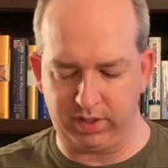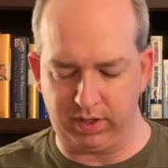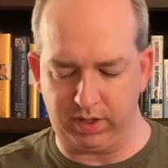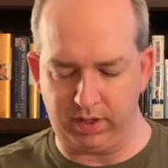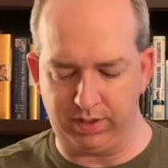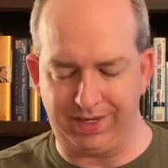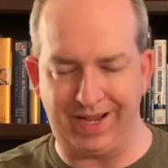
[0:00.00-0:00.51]

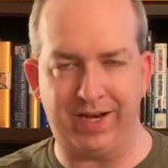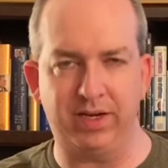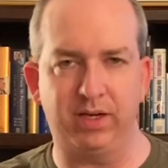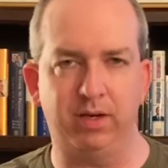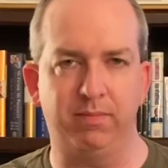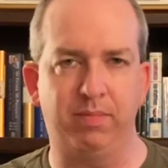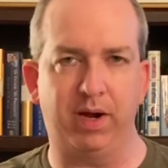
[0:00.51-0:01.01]
edited
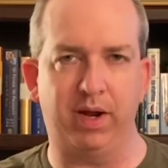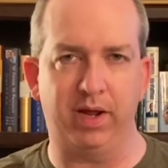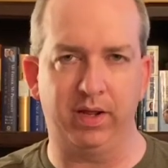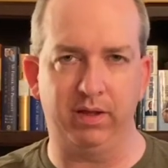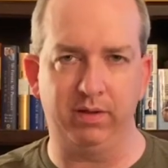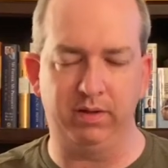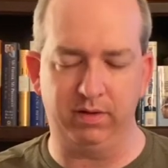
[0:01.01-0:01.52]
by
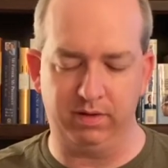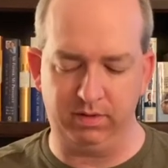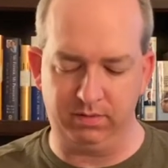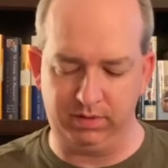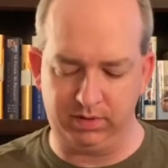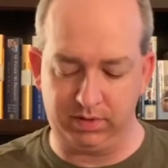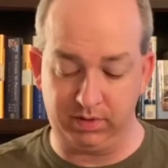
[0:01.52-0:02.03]
the
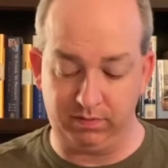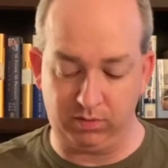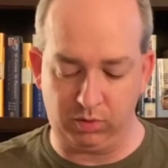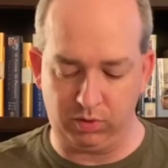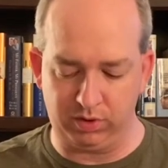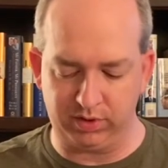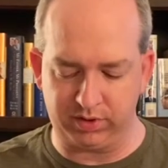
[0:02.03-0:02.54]
Civil War
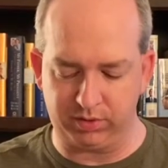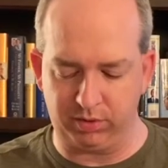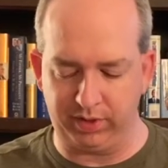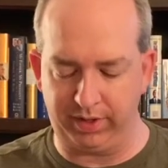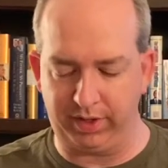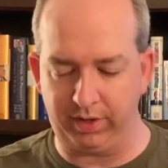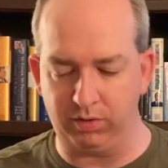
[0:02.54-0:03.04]
historian
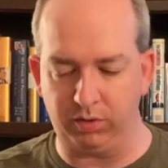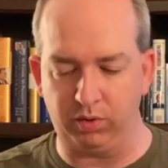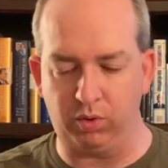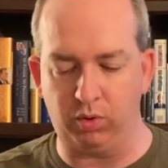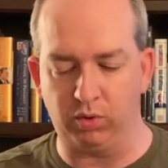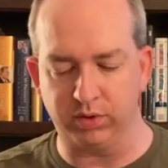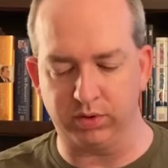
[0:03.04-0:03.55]
Harold
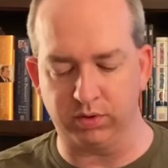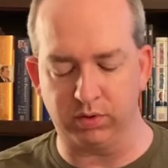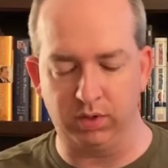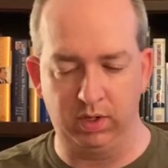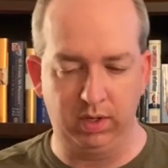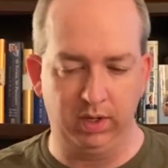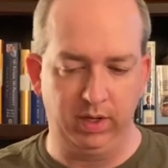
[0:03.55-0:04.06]
Holzer.
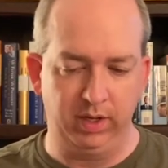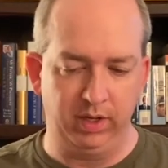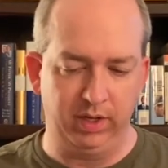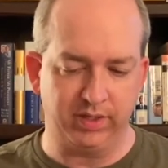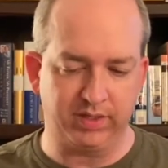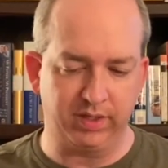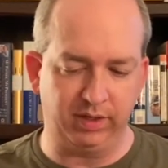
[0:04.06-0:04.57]
It's
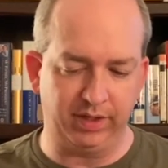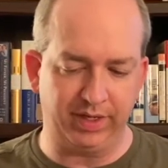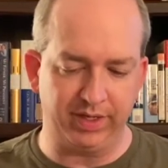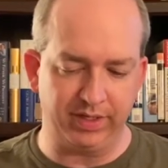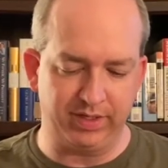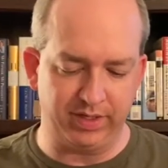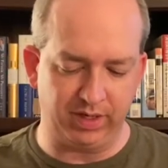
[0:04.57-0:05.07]
the
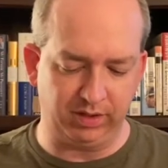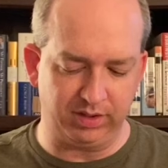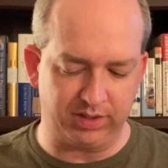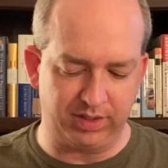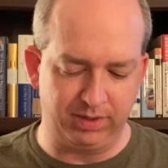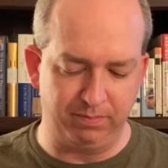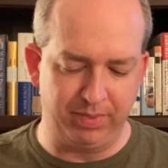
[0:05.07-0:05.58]
Lincoln-Douglas
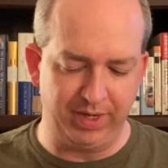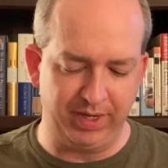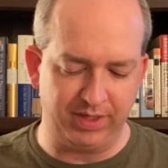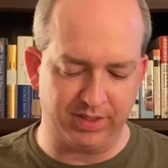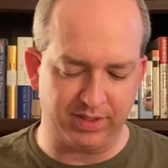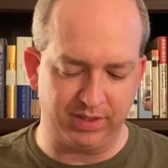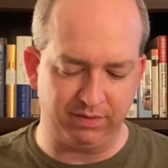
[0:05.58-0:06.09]
Debate,
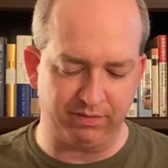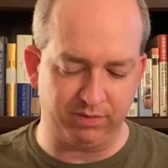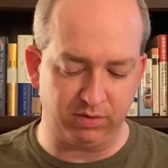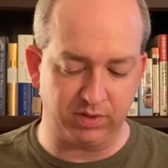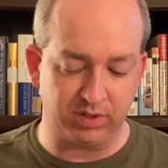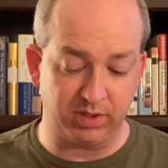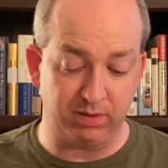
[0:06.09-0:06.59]
the
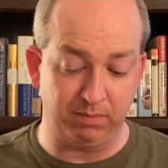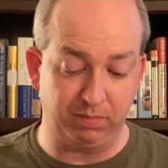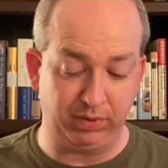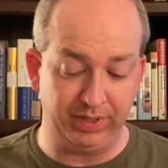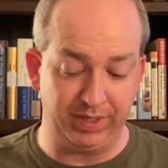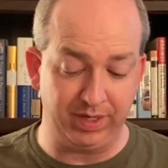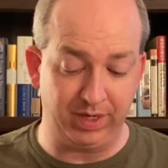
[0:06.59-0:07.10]
first
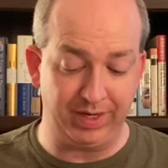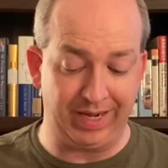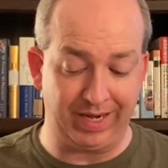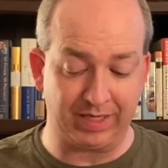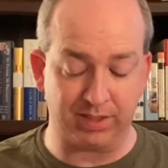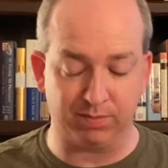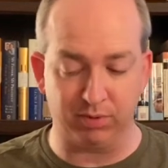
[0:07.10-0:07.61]
complete
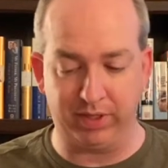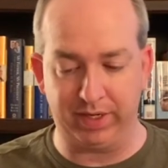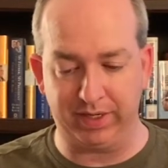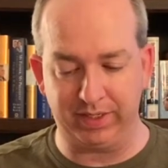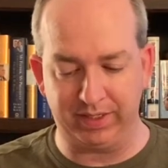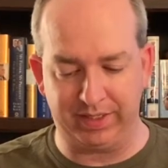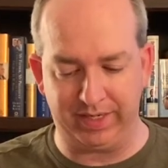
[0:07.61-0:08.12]
unexpurgated
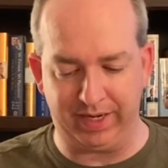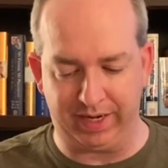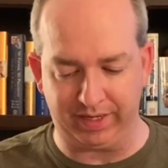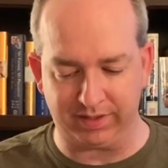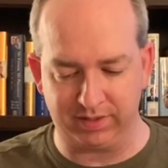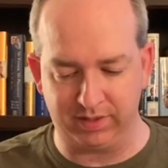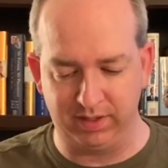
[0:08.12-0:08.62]

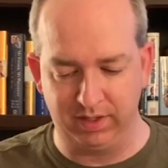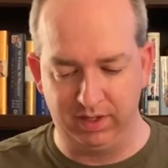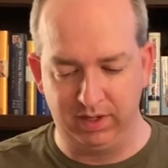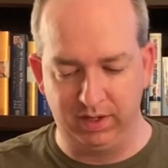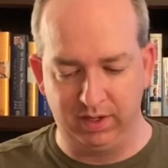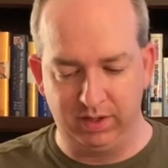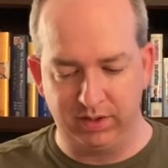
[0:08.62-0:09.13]
text.
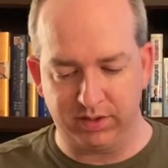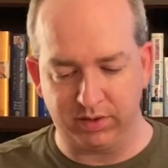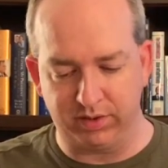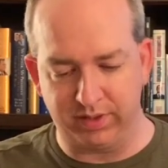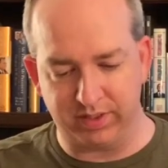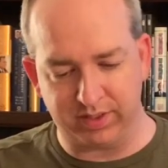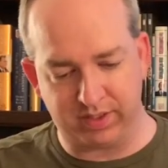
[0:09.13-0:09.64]
So
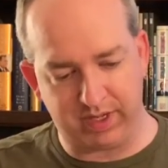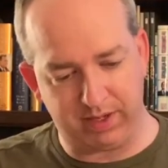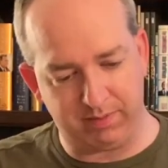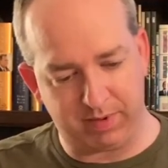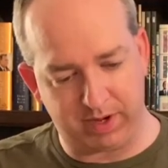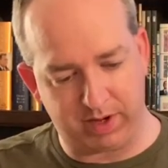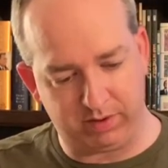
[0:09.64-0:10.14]
this came
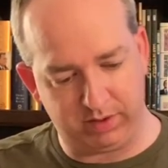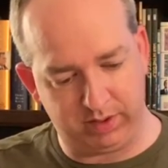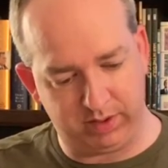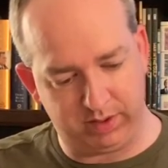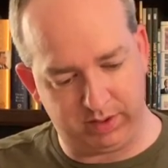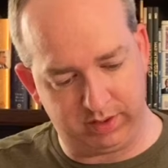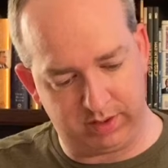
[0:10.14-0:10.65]
out
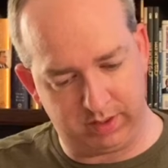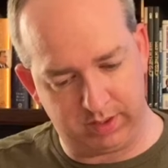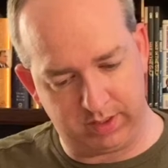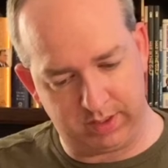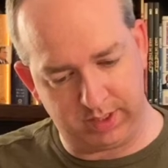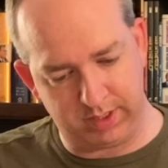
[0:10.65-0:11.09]
in